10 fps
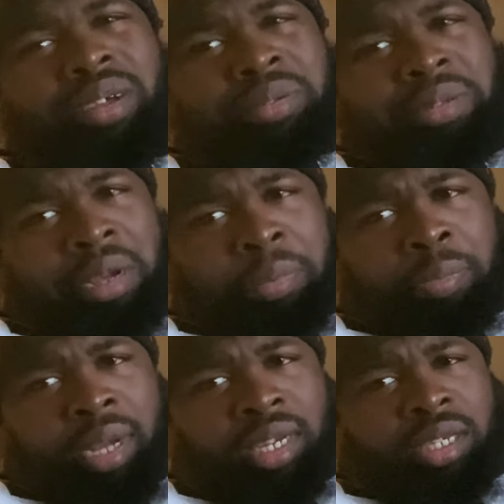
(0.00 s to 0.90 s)
Tampa
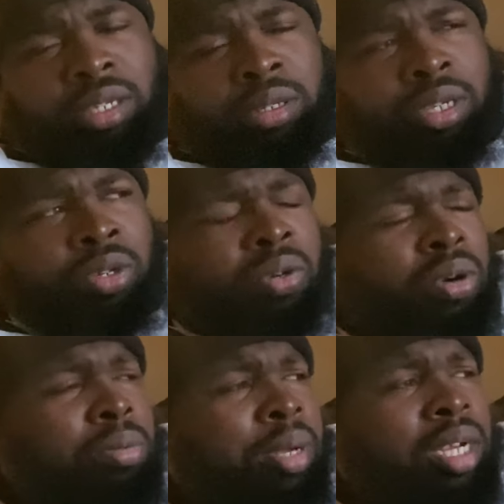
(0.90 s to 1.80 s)
Bay needs a
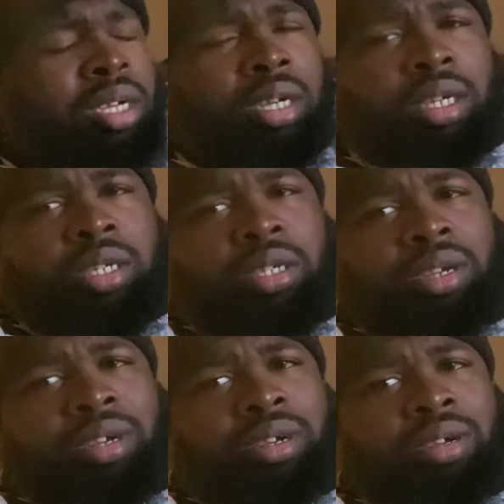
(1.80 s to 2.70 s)
quarterback because
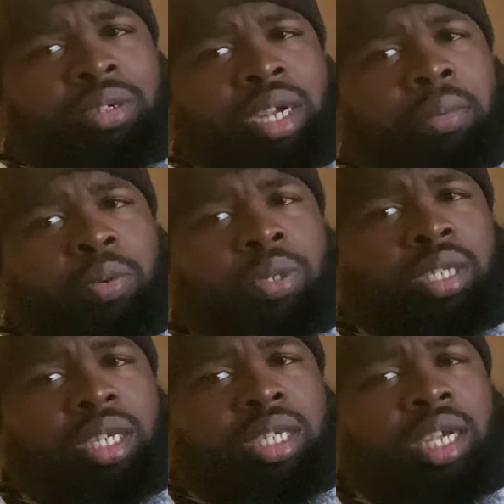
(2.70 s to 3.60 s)
Jamie
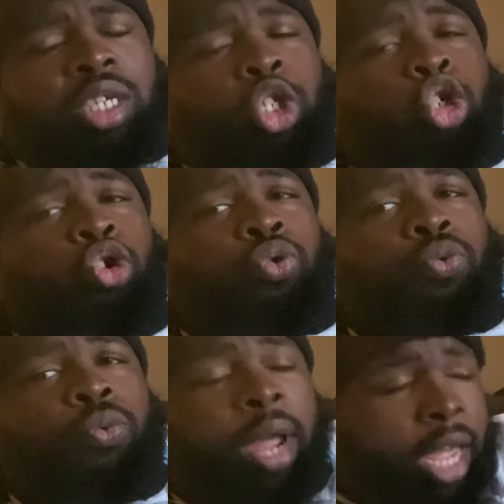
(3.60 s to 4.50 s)
Woodson is
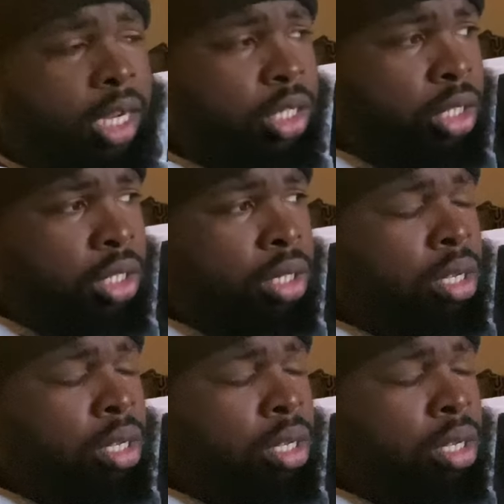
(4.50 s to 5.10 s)
trash.